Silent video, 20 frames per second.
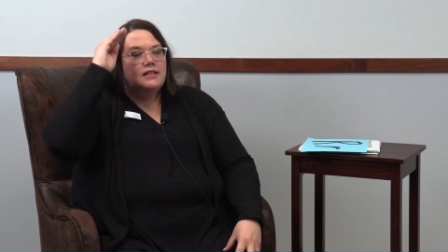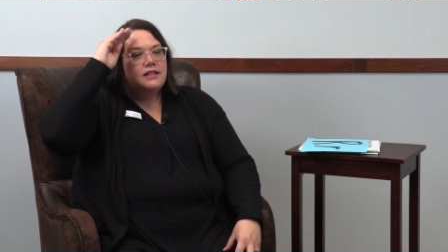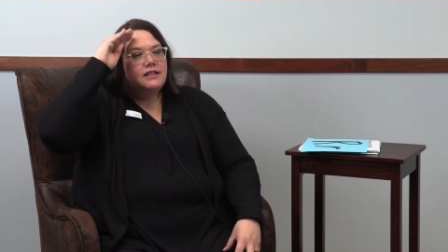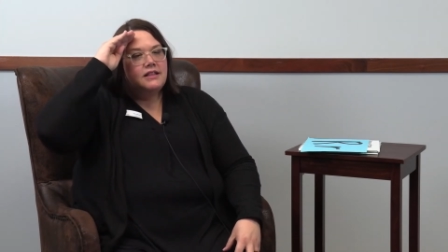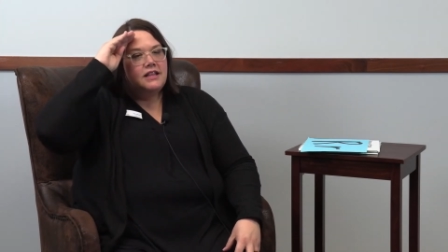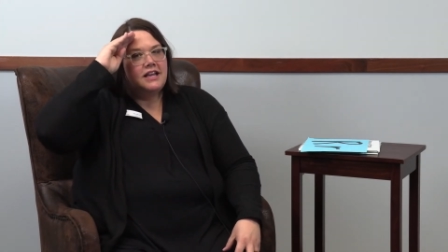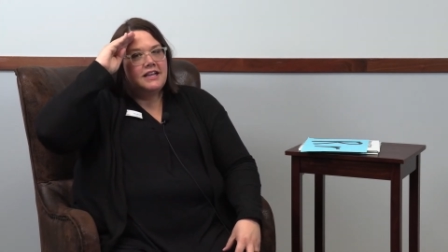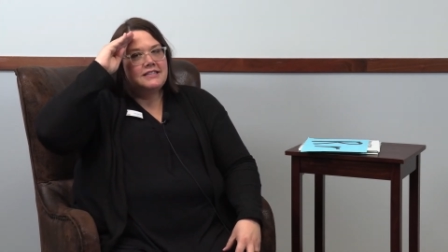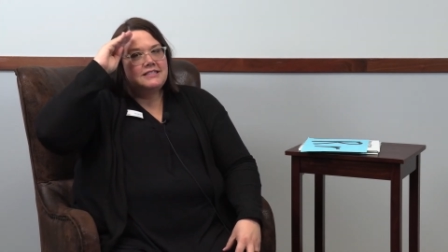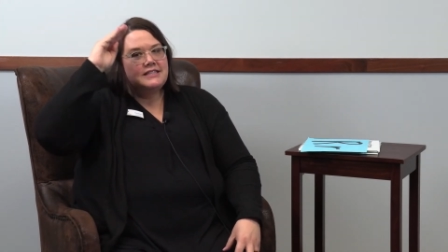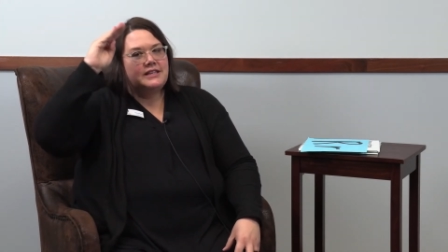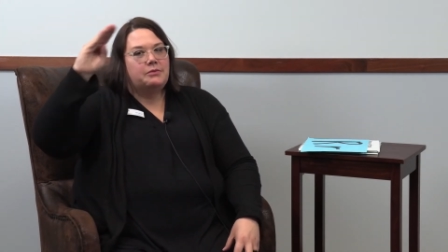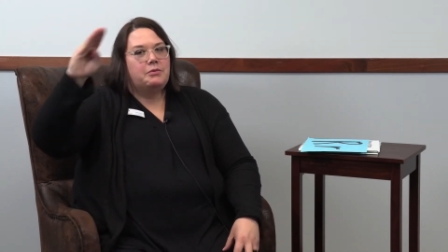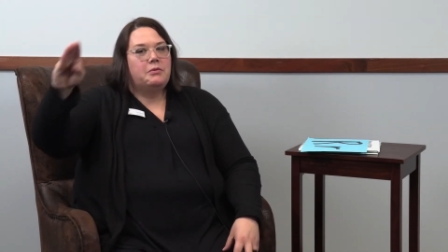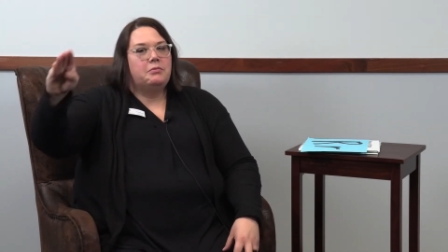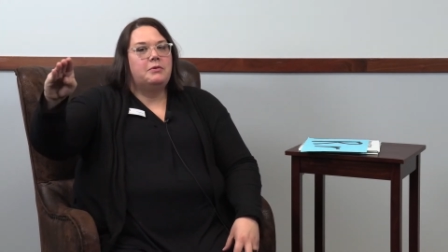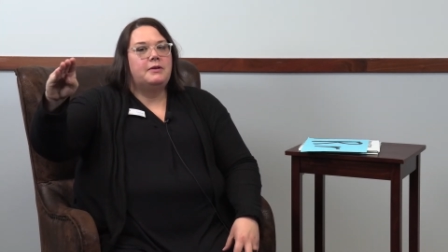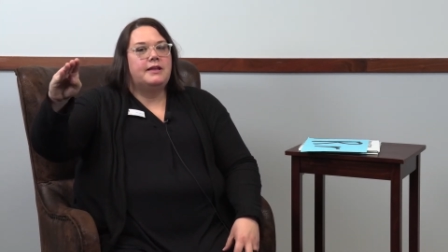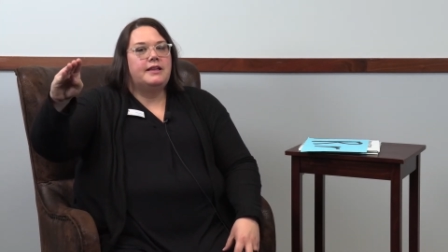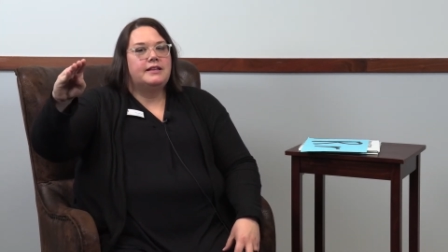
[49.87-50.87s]
then lastly we
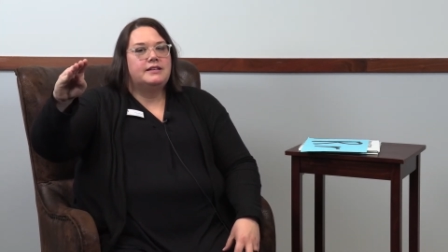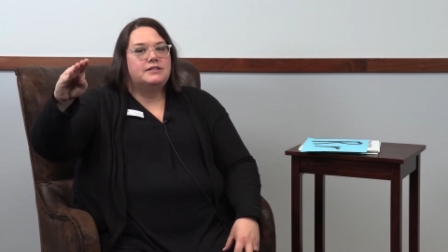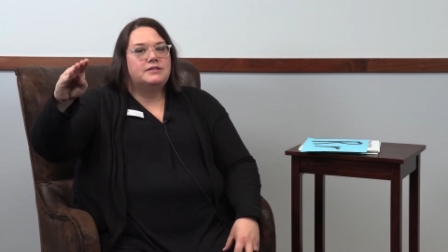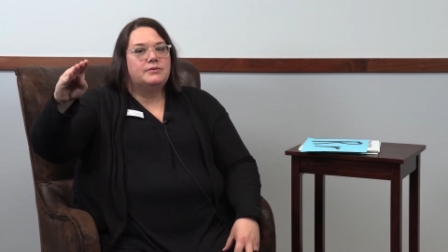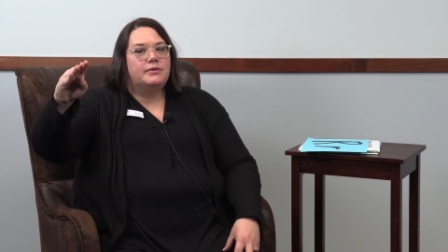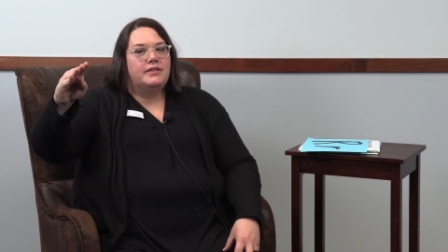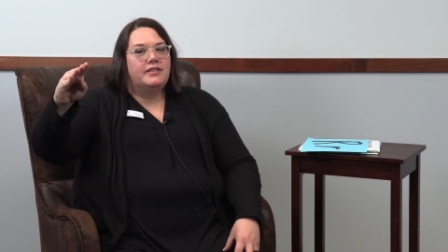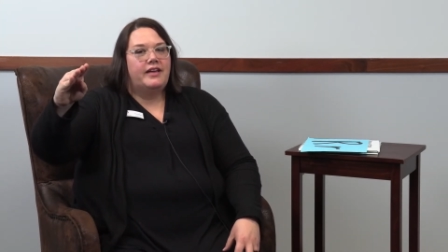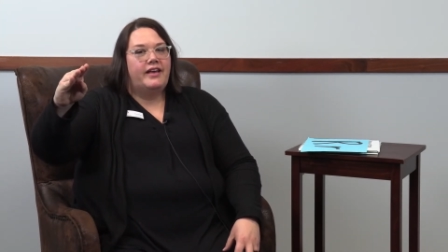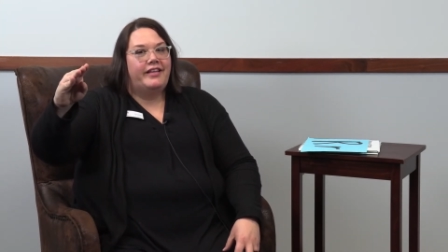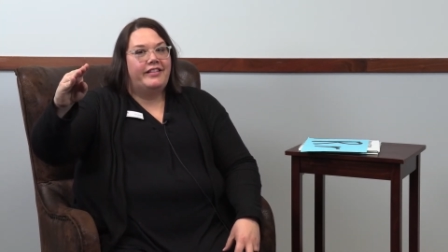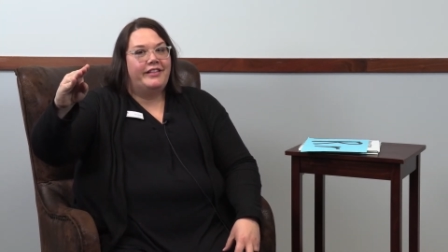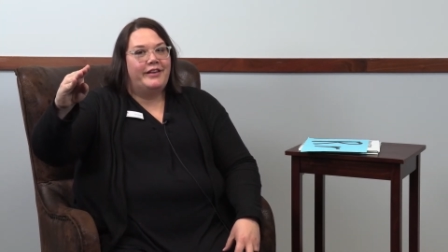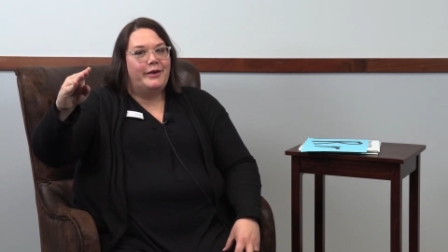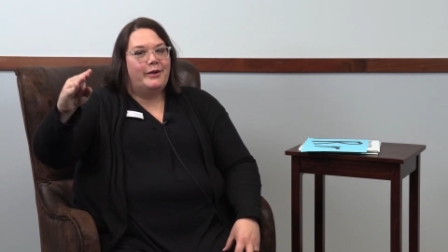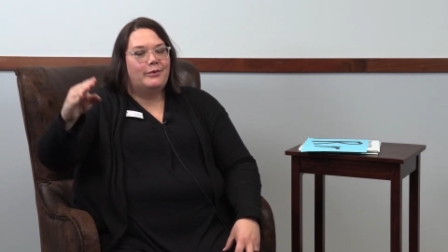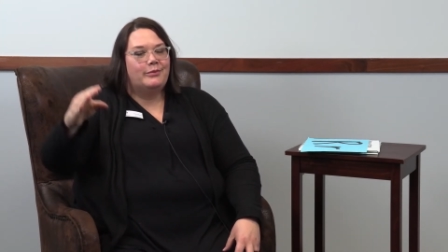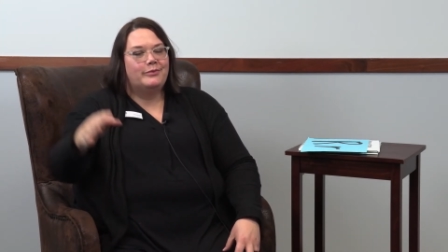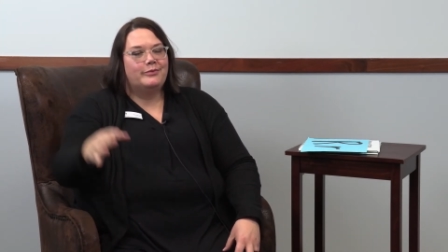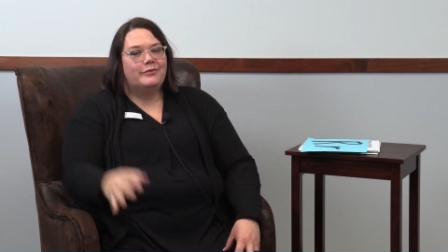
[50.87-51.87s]
will end with
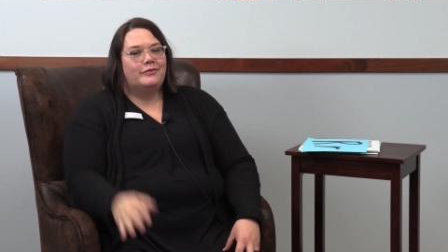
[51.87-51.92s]
hello.